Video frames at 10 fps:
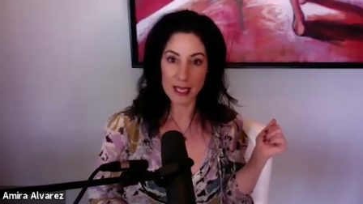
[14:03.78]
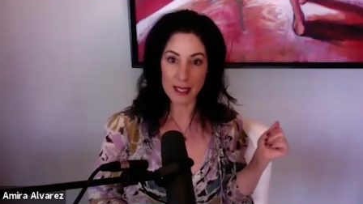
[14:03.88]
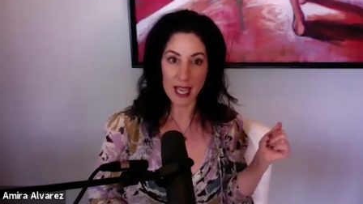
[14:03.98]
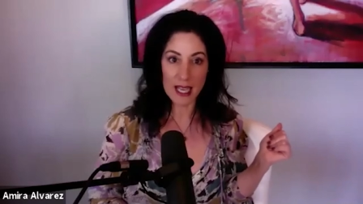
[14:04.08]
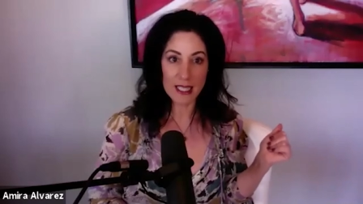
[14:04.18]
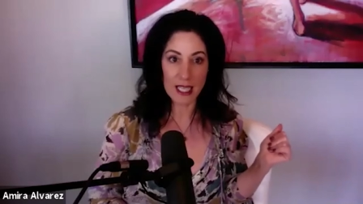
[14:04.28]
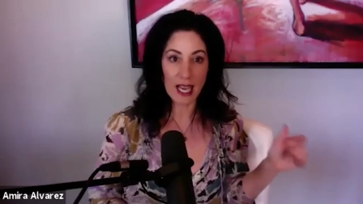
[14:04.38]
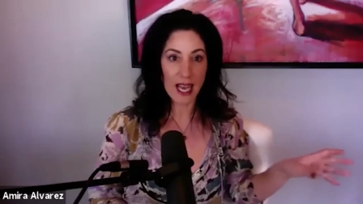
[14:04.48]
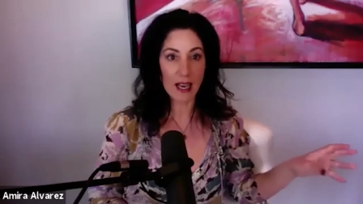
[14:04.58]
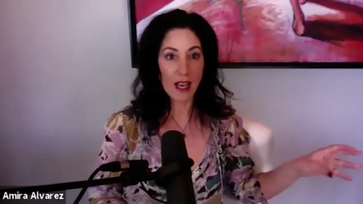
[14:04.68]
piece of
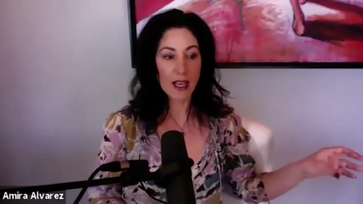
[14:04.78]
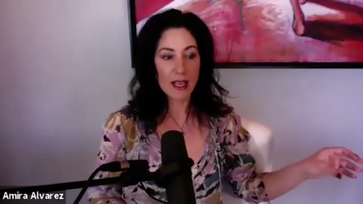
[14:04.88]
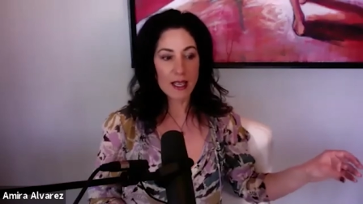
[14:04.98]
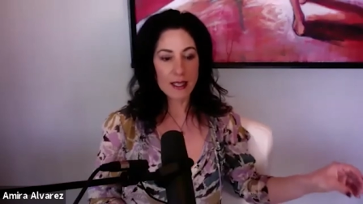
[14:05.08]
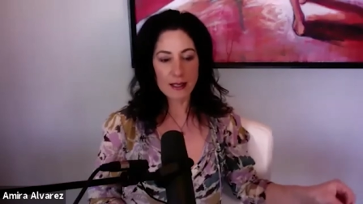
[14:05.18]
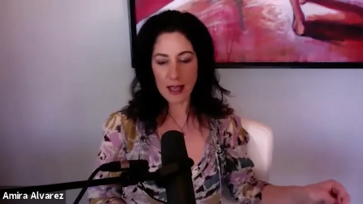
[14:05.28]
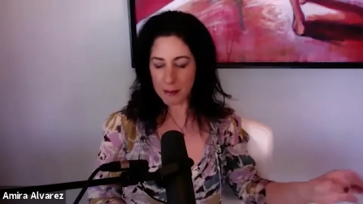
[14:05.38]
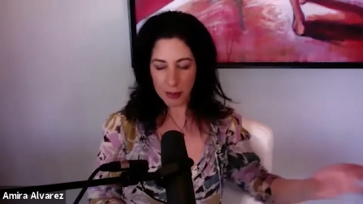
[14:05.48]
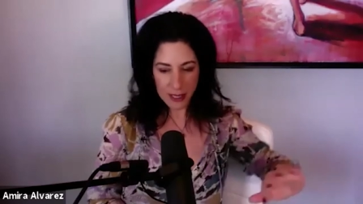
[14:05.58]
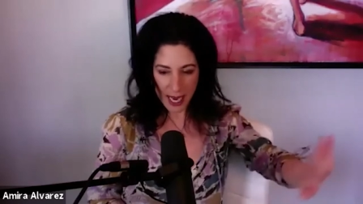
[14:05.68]
candy, and
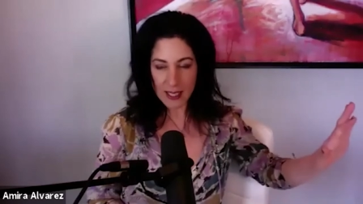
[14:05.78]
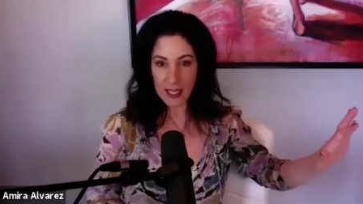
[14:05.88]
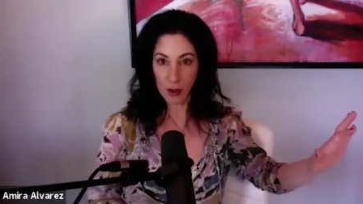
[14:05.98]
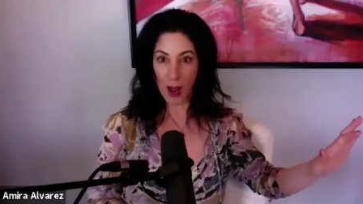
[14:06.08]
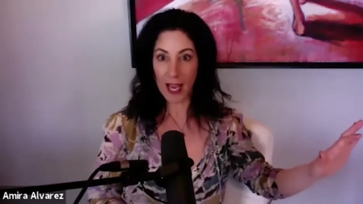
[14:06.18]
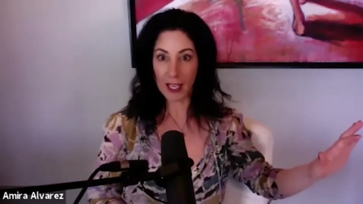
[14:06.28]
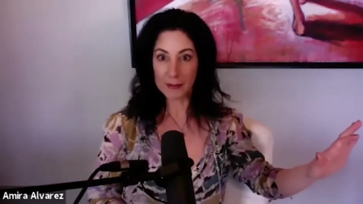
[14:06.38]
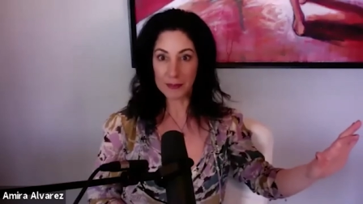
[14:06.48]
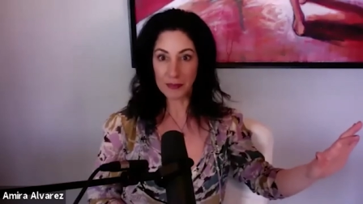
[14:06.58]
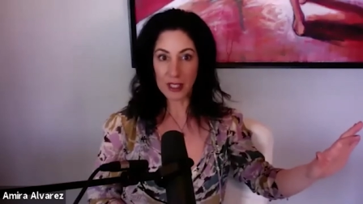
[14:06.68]
takes it away.
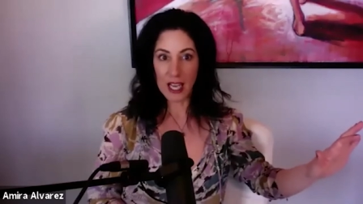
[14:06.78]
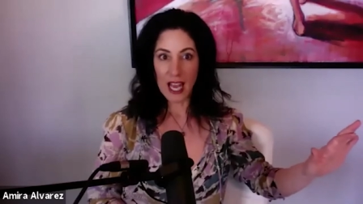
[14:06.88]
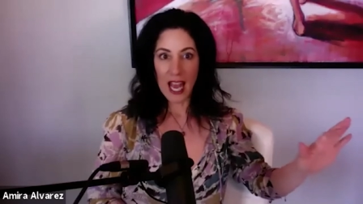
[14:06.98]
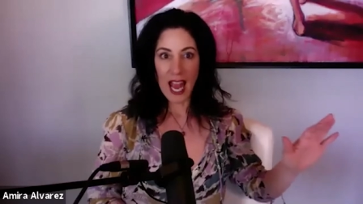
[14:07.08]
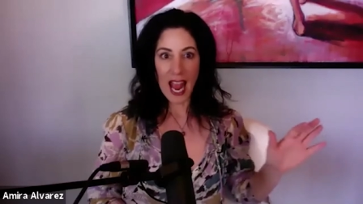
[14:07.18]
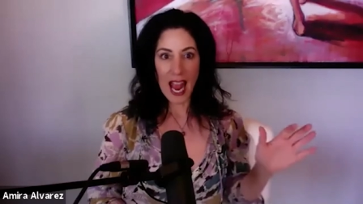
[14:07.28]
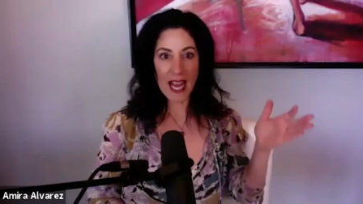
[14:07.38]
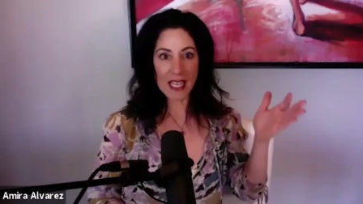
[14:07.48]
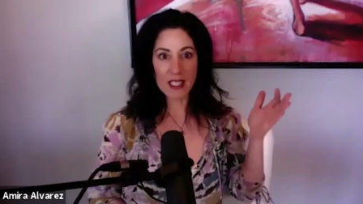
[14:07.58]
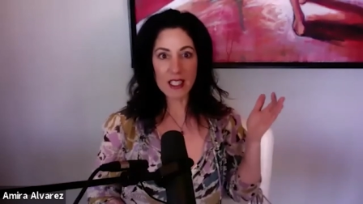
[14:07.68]

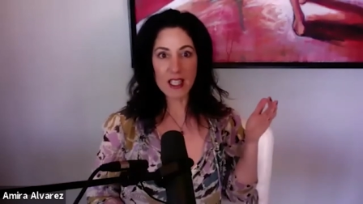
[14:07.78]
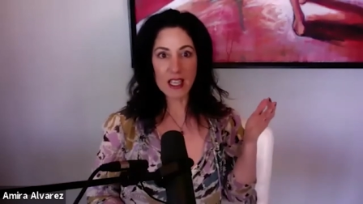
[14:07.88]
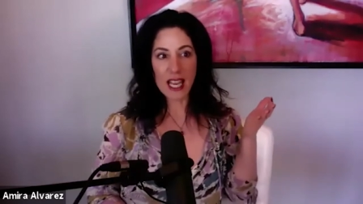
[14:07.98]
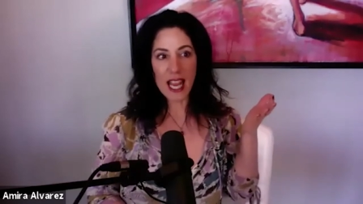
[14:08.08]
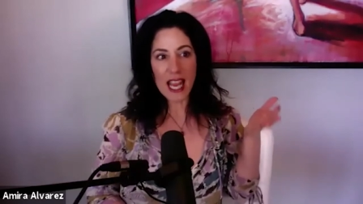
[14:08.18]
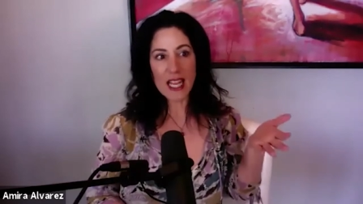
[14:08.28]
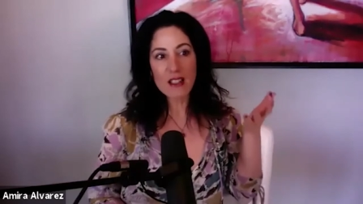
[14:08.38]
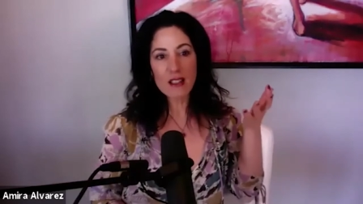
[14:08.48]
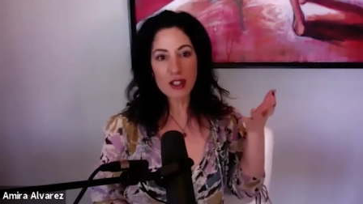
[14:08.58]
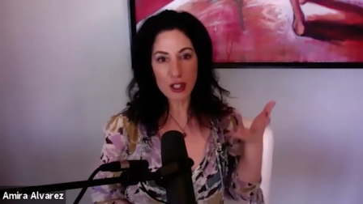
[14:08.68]
And
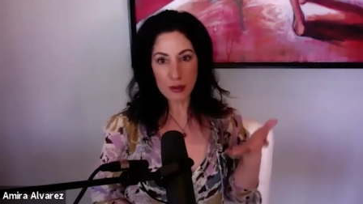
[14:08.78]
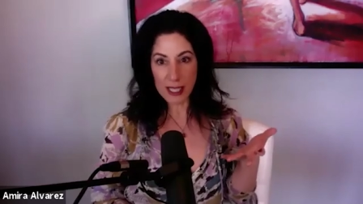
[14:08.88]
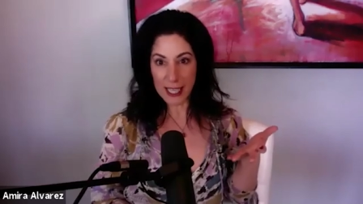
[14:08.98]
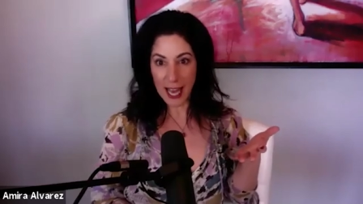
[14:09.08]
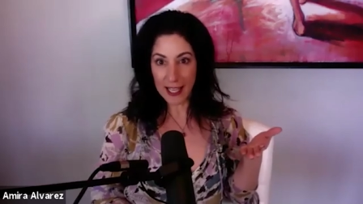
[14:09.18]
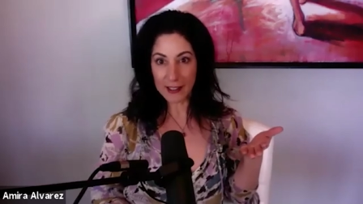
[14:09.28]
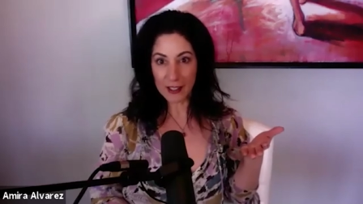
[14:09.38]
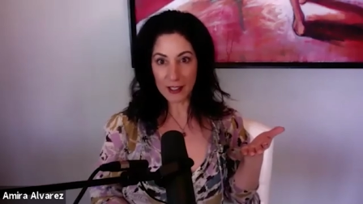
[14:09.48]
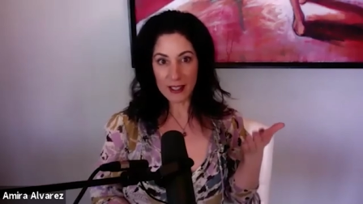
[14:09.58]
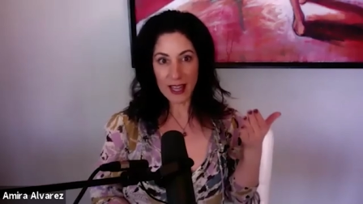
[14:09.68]
in doing
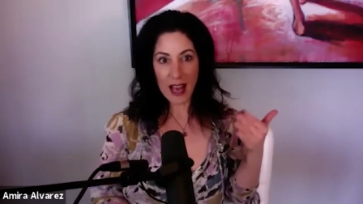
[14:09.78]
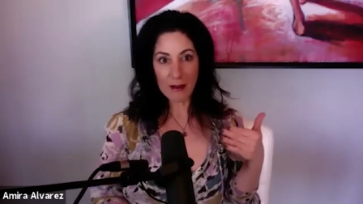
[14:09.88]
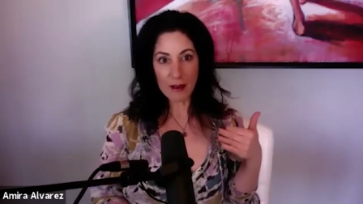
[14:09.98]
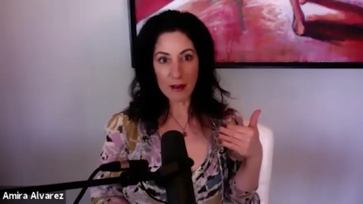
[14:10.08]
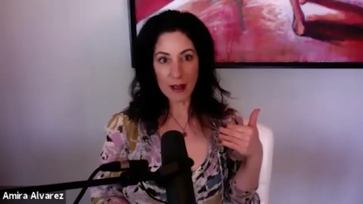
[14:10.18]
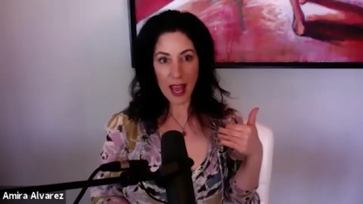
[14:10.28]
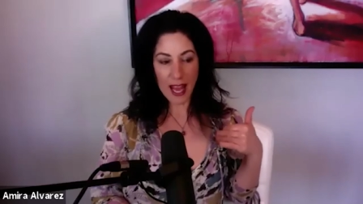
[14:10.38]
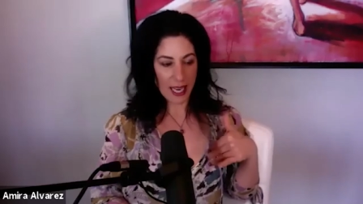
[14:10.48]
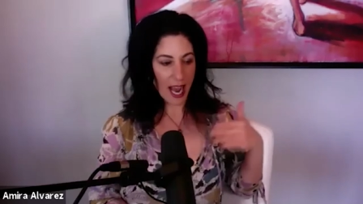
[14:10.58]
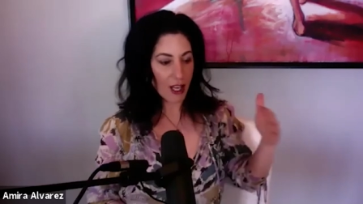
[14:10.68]
that, that,
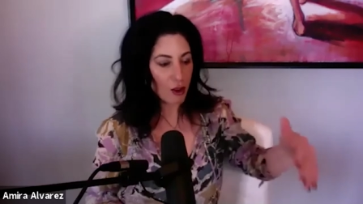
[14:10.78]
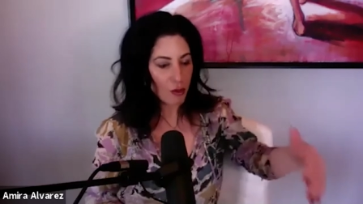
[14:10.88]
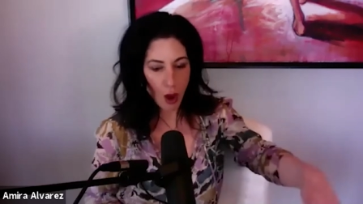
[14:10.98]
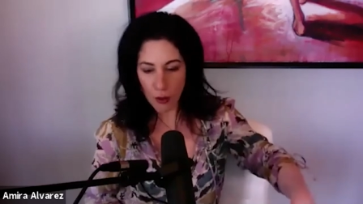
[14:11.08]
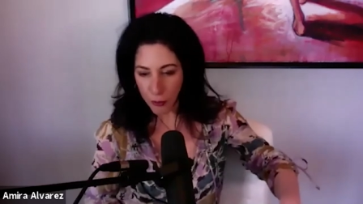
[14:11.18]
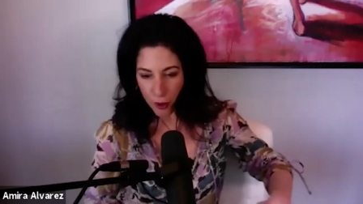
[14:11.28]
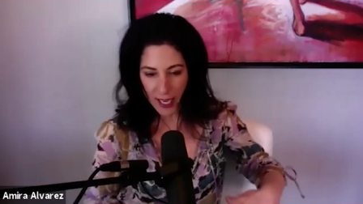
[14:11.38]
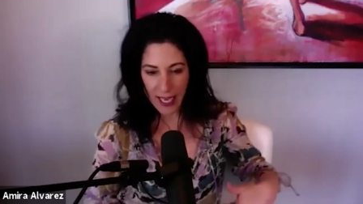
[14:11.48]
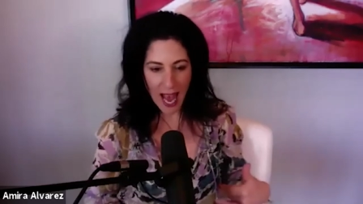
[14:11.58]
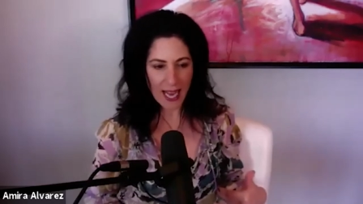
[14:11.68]
and, and you go for it
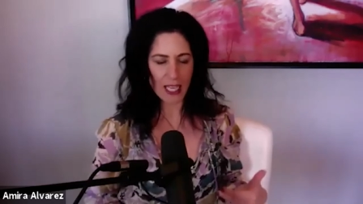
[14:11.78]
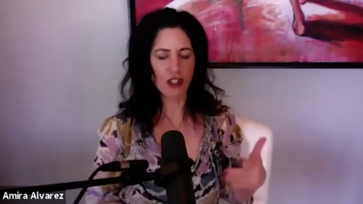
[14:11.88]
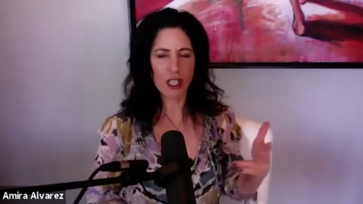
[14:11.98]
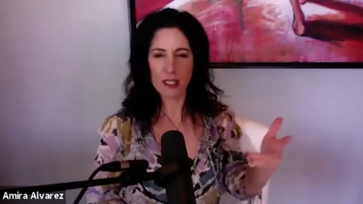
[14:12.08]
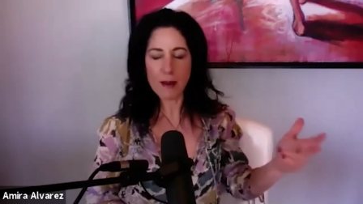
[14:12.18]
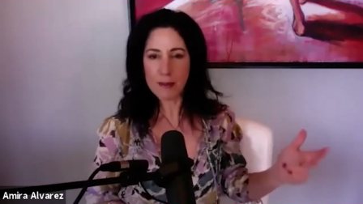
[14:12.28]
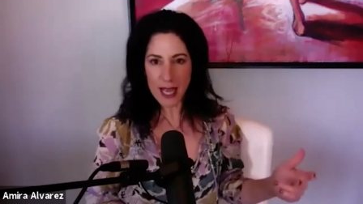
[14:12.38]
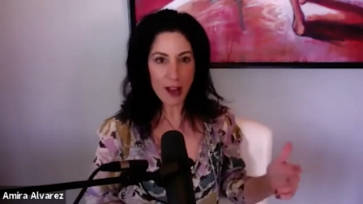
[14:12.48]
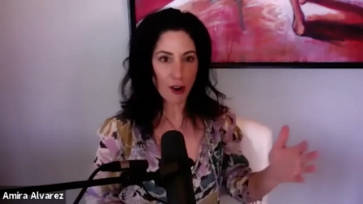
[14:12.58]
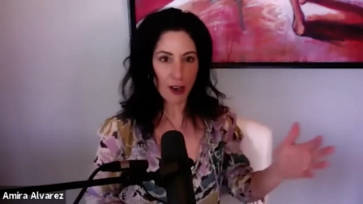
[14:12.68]
again, and she's
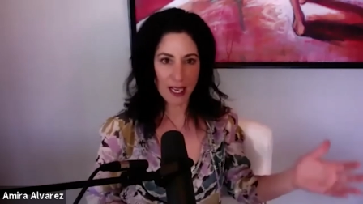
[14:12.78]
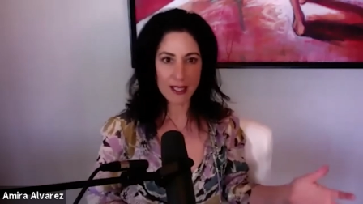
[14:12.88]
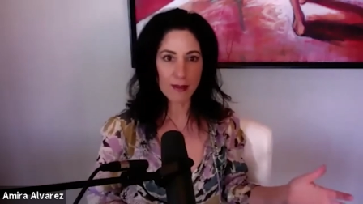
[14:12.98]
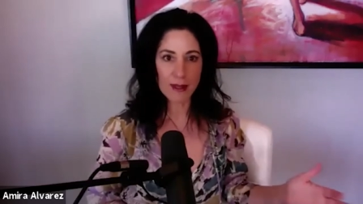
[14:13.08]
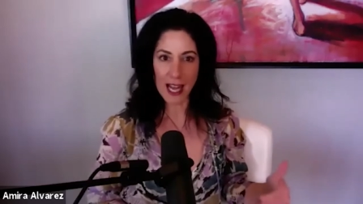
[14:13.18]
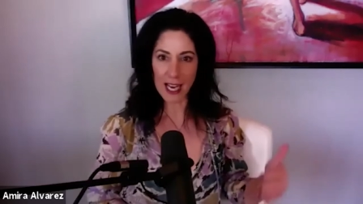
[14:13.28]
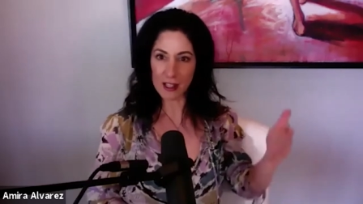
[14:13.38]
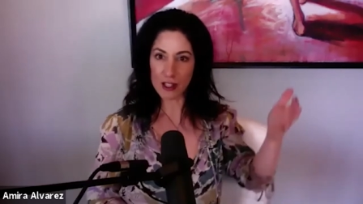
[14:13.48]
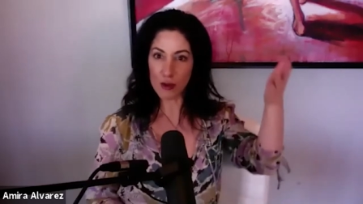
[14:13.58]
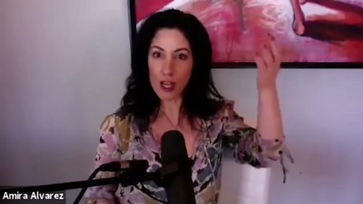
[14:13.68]
upset or he's upset.
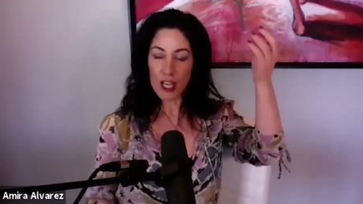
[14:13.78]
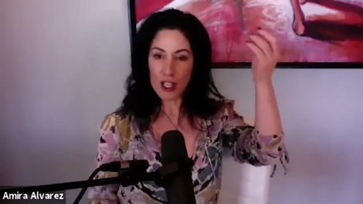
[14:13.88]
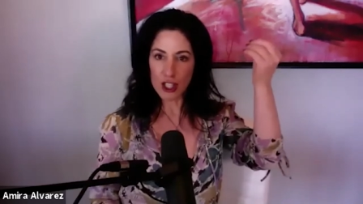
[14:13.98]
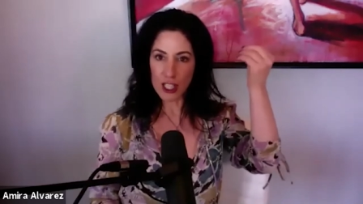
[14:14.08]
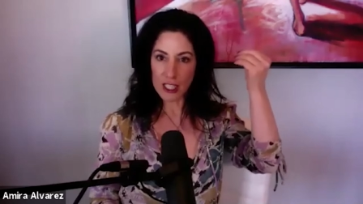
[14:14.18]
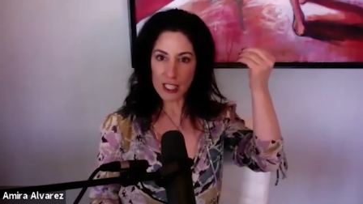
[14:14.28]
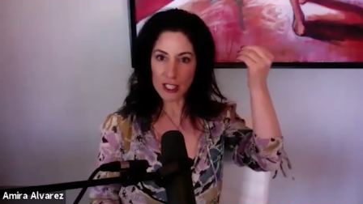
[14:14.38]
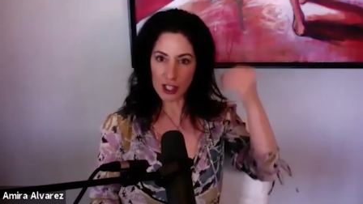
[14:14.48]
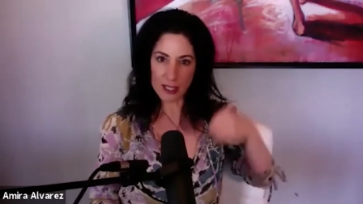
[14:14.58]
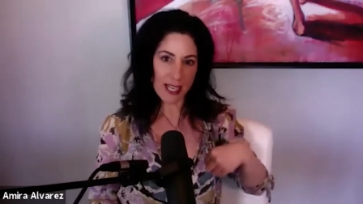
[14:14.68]
And so she,
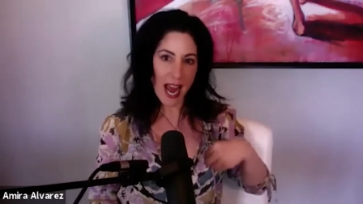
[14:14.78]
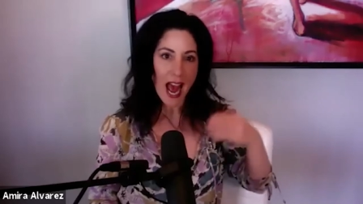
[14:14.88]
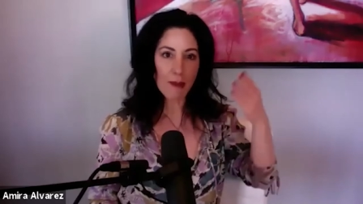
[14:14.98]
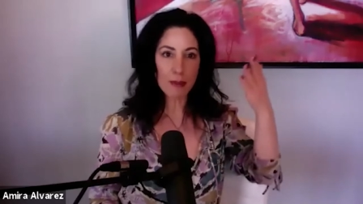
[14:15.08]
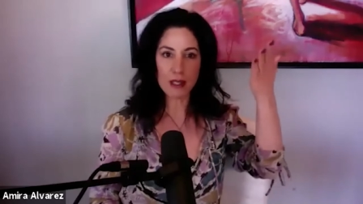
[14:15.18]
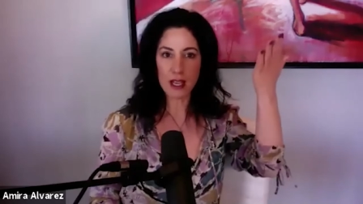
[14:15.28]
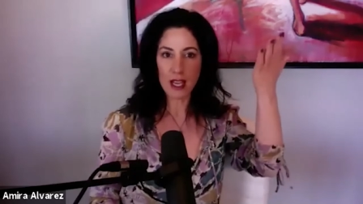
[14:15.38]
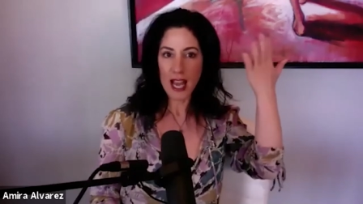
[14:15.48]
she snaps